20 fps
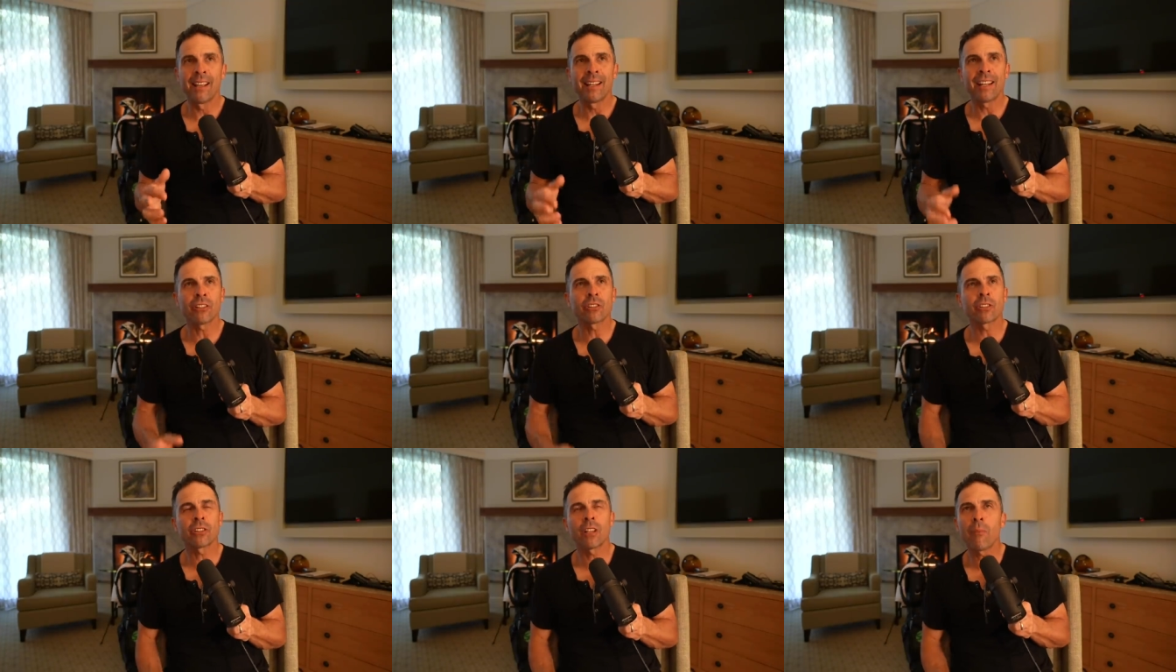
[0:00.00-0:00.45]

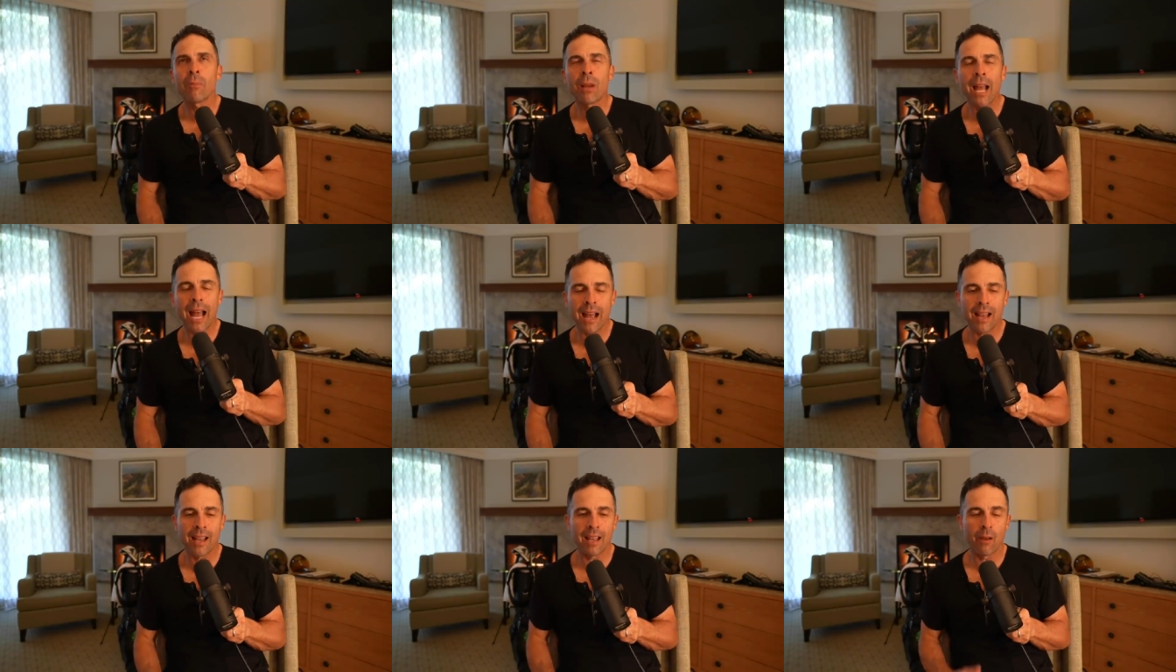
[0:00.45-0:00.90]
Now some
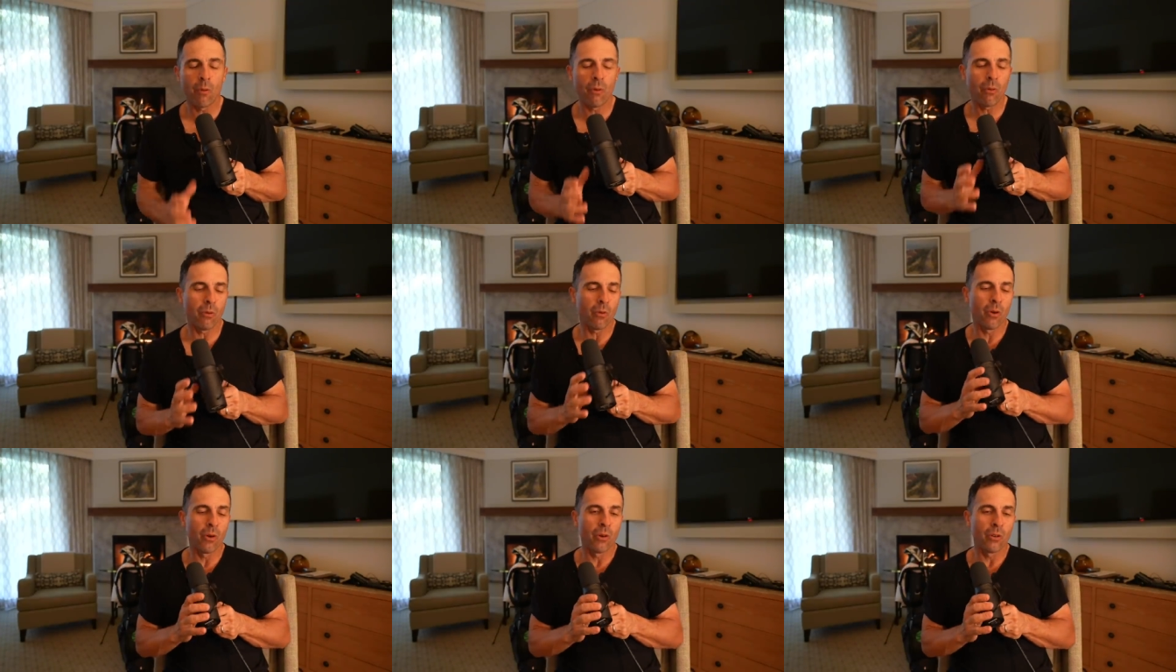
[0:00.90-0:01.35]
guy,
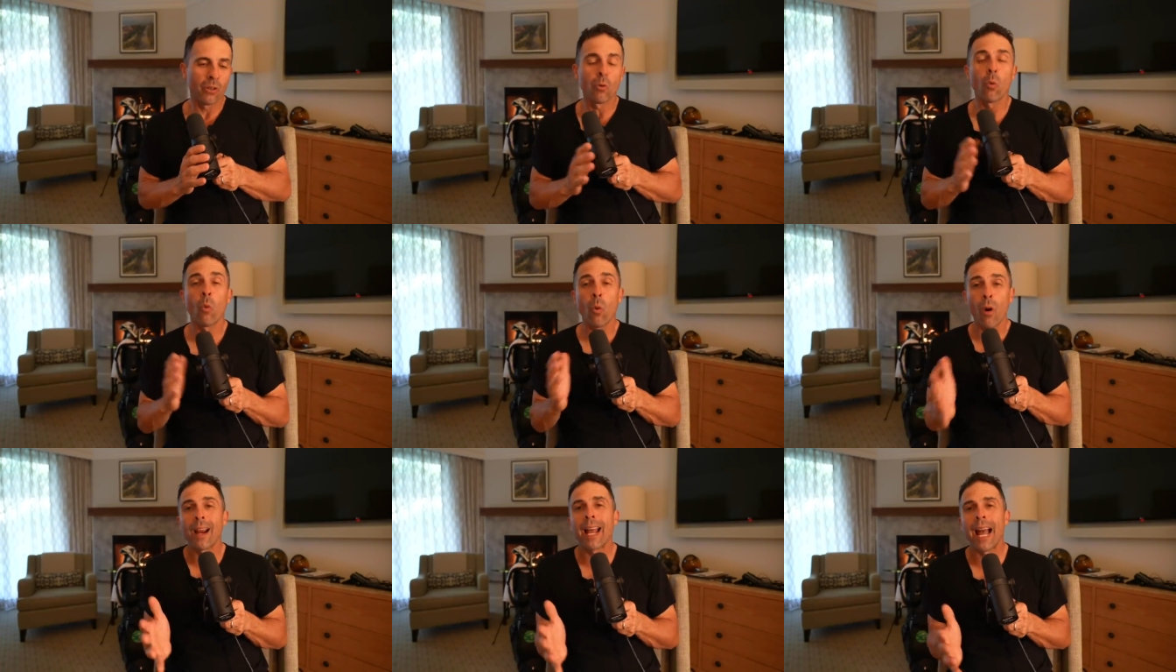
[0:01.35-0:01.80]
well, you
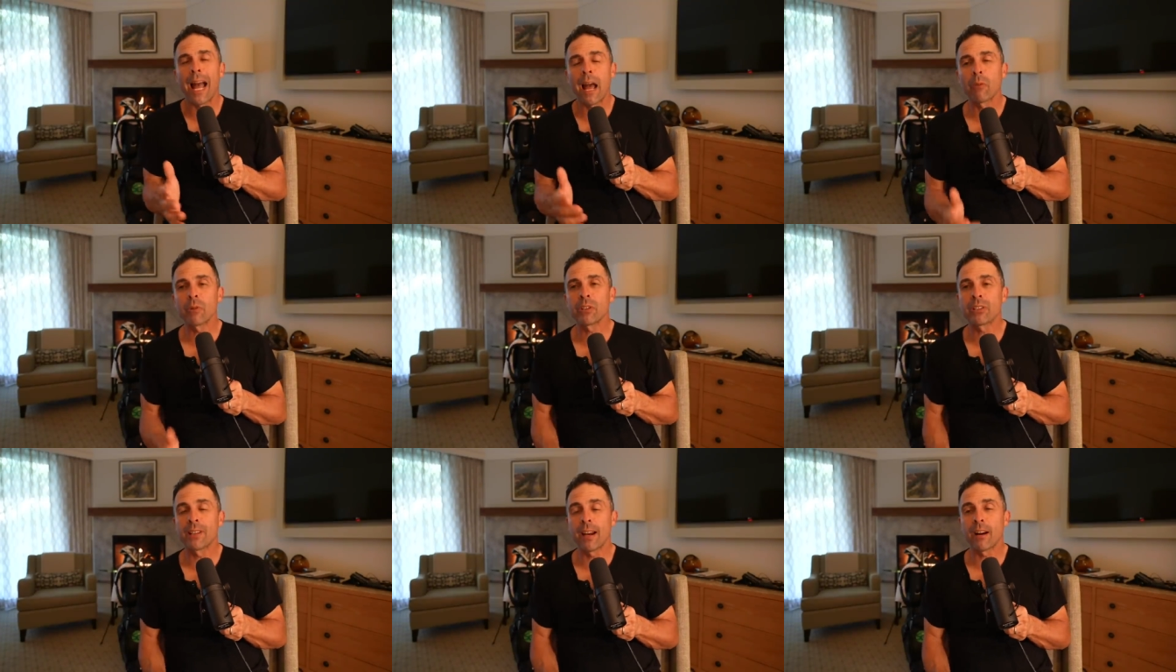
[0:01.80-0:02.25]
know, one guy
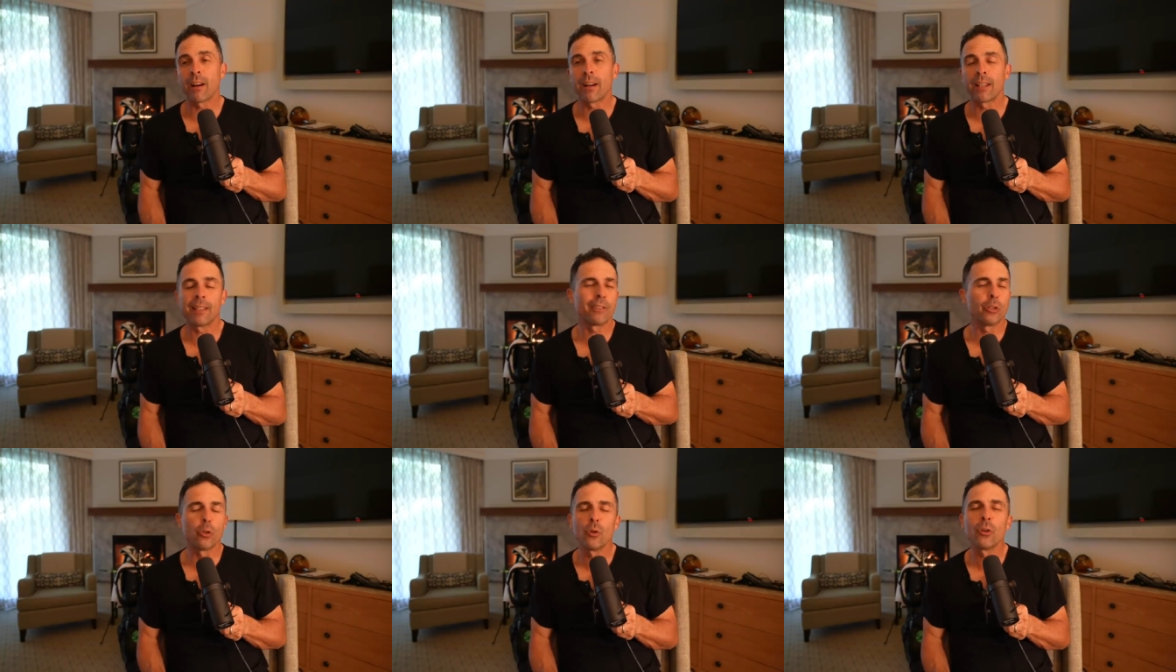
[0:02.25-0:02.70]
was there,
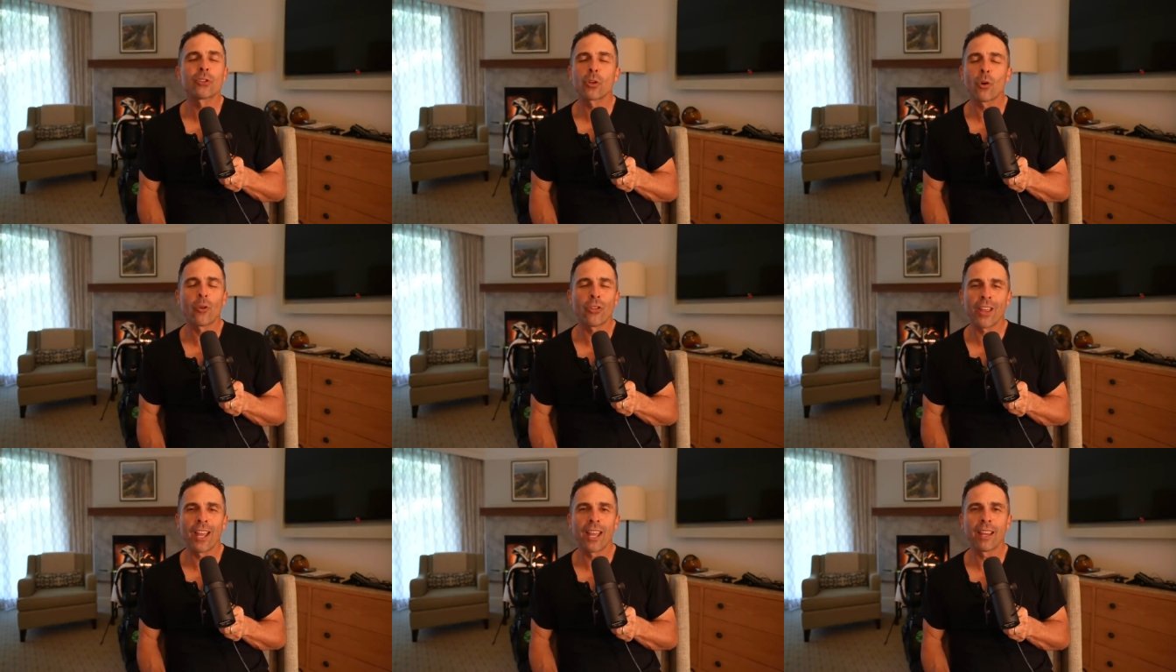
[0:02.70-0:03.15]
he's doing his
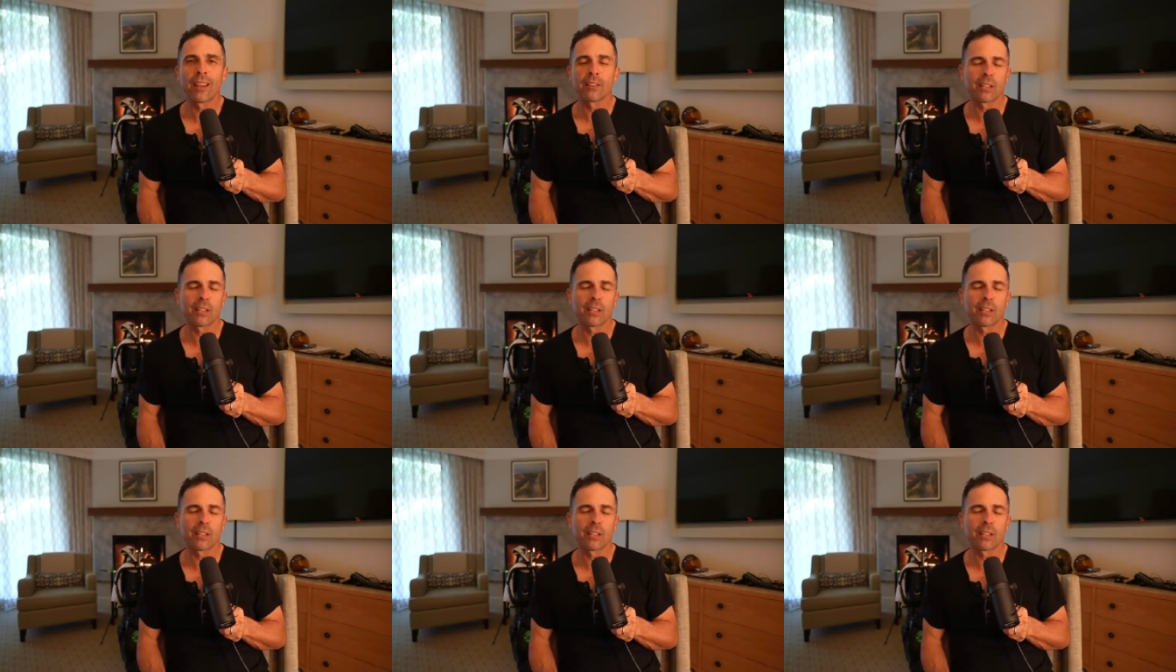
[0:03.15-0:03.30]
own thing.